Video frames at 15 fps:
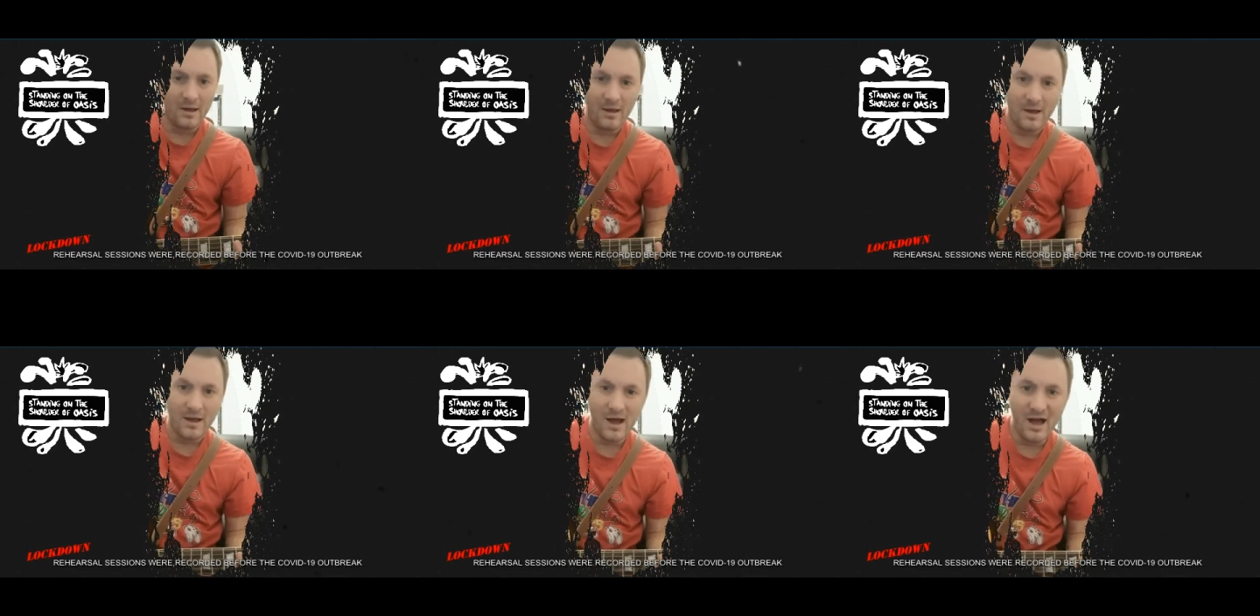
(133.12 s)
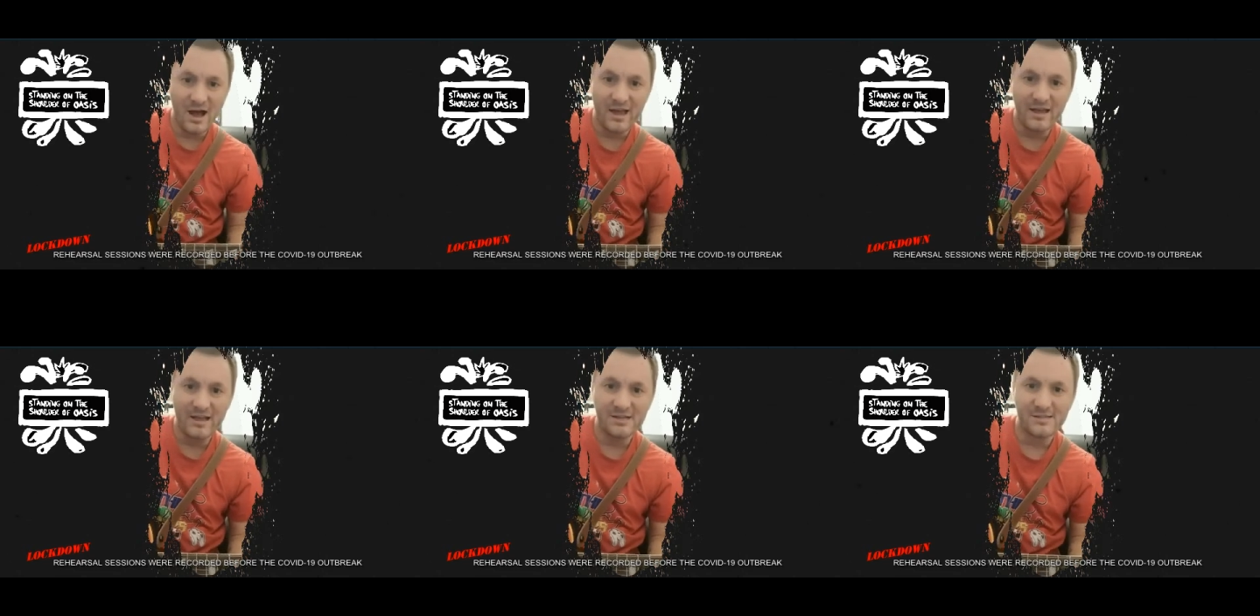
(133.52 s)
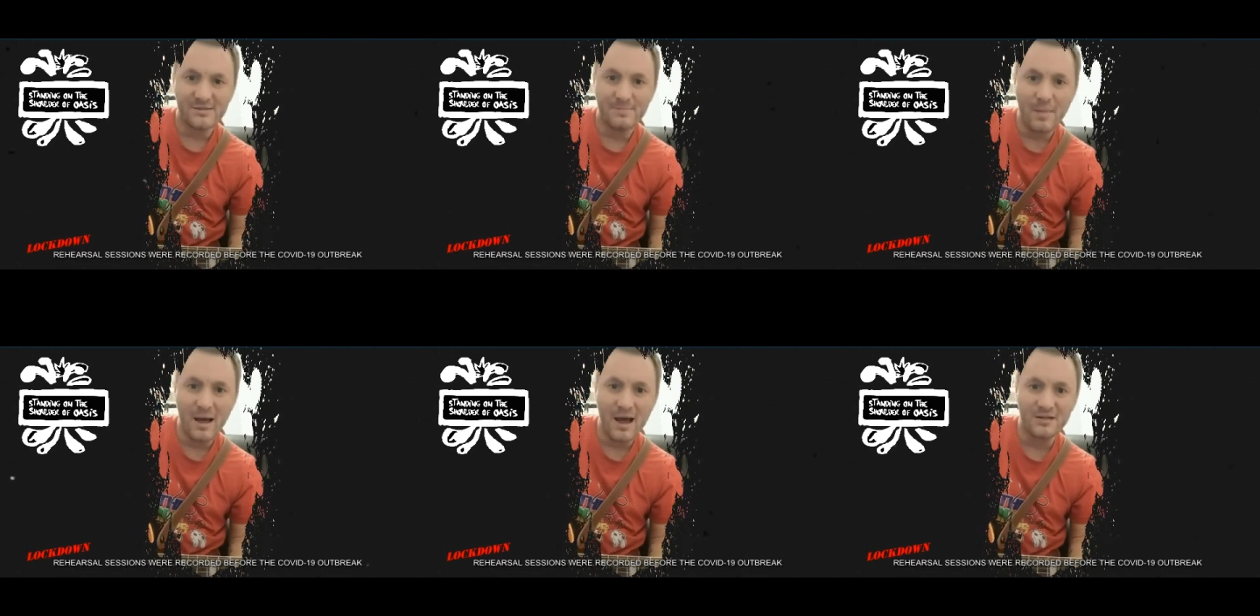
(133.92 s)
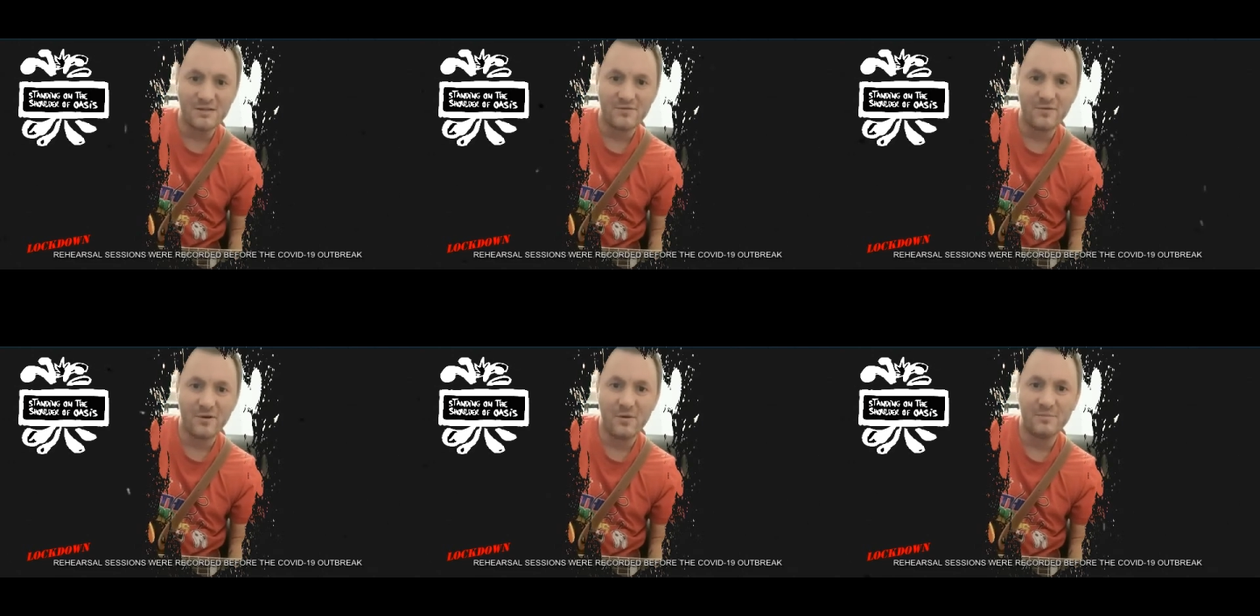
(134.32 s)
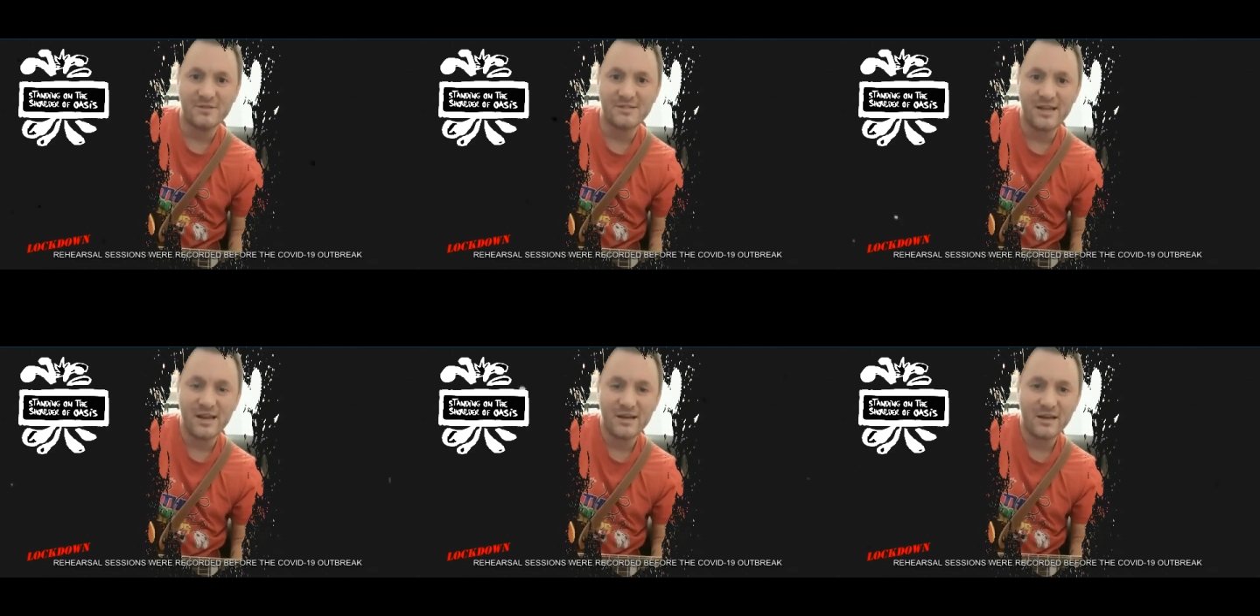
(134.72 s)
Hi, it's Matt from
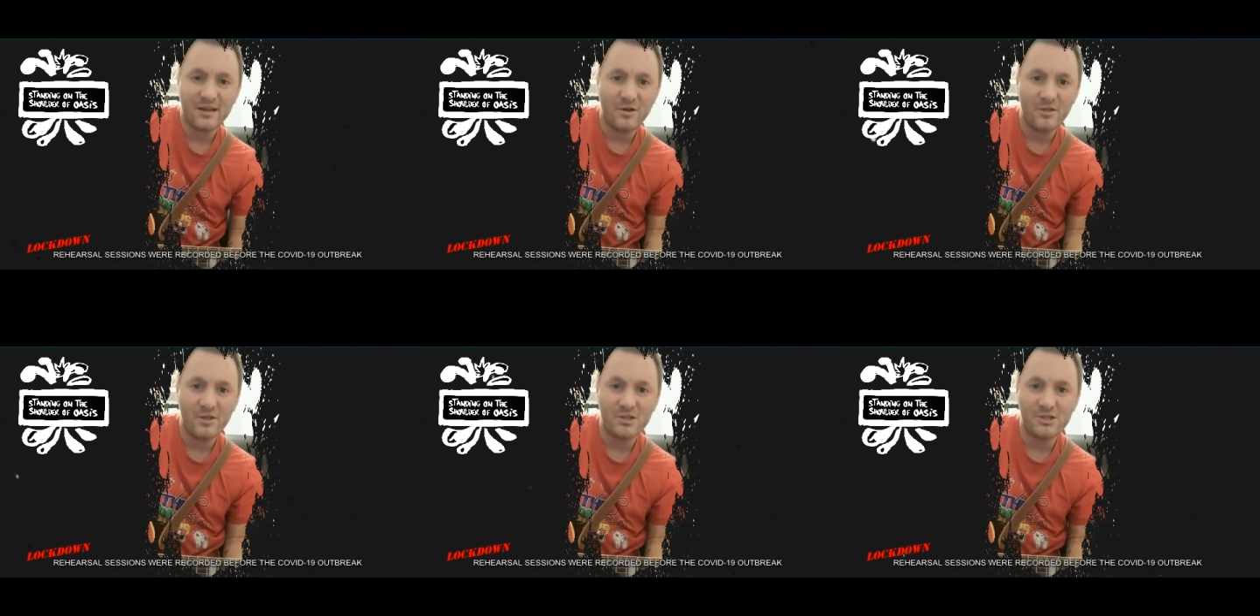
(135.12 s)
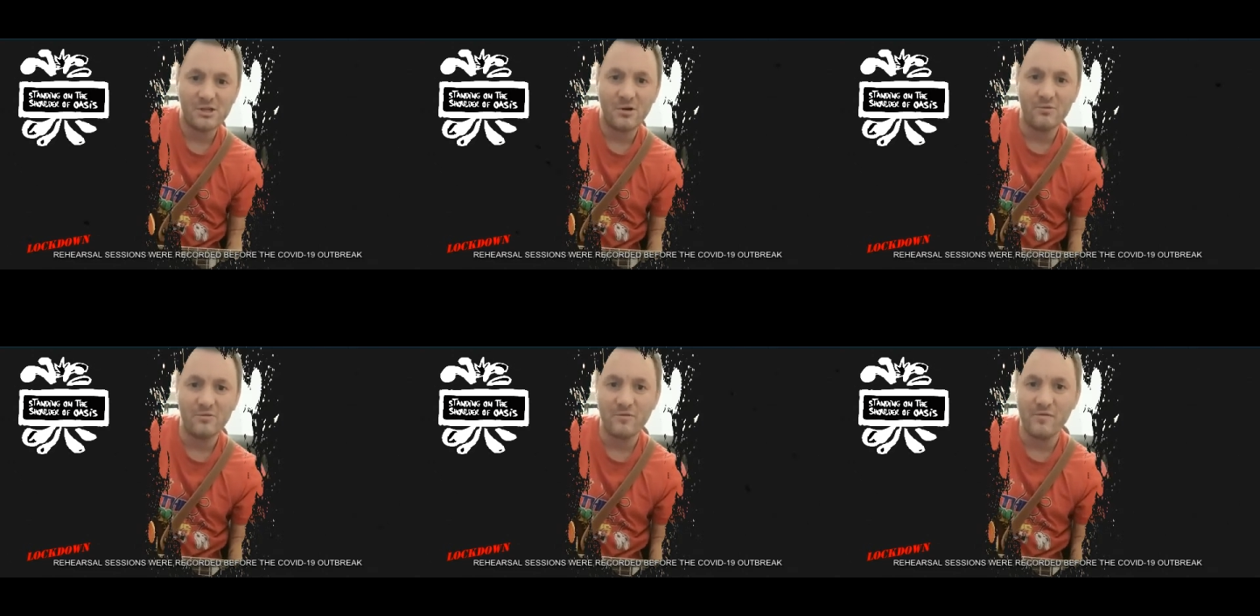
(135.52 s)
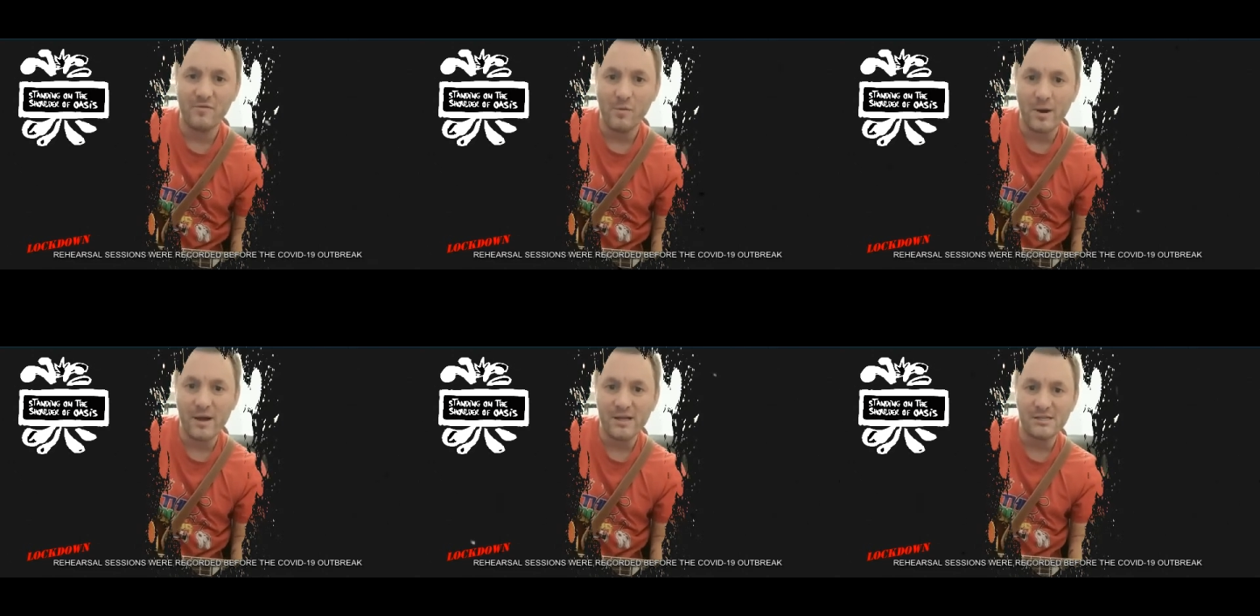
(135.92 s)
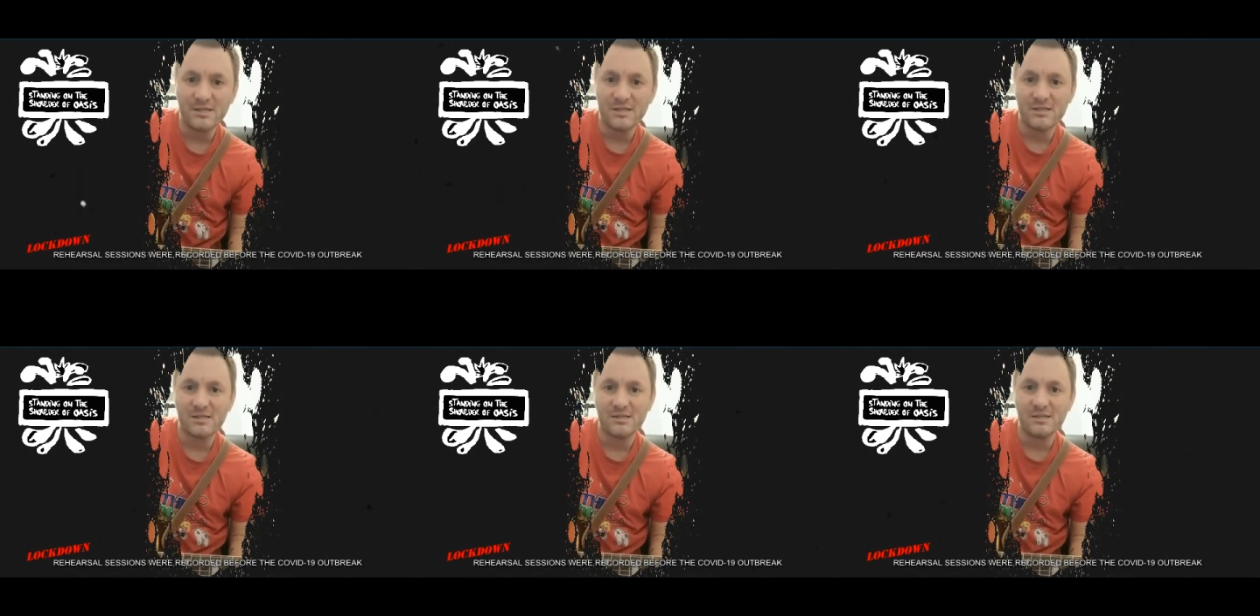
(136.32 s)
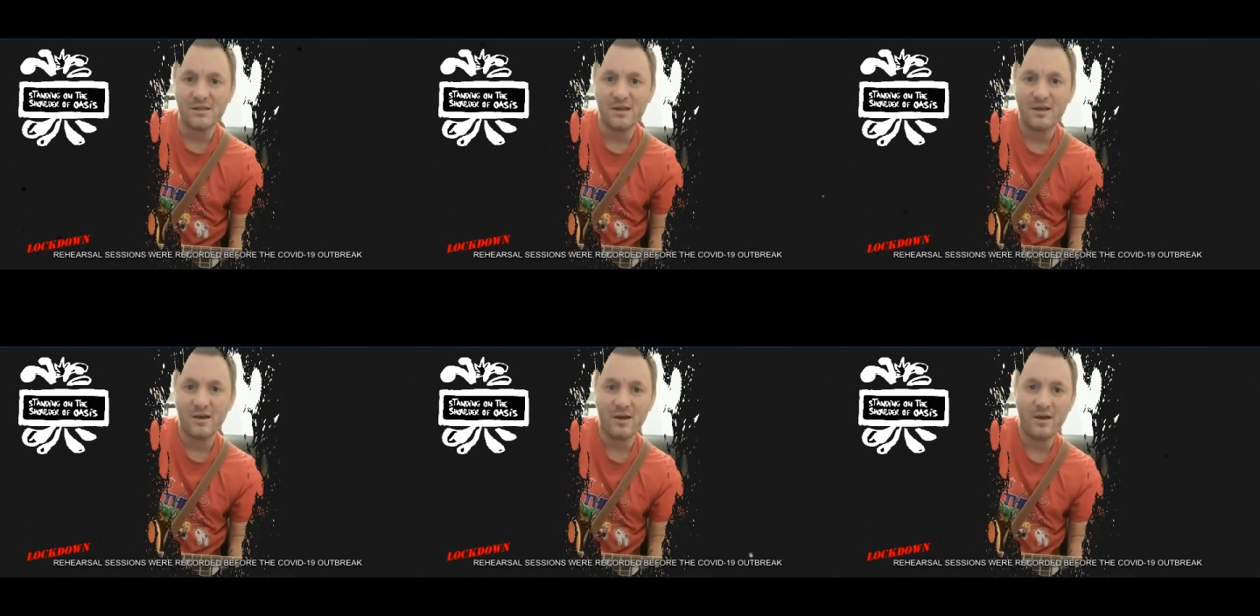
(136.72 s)
Standing on the Shoulder of Oasis.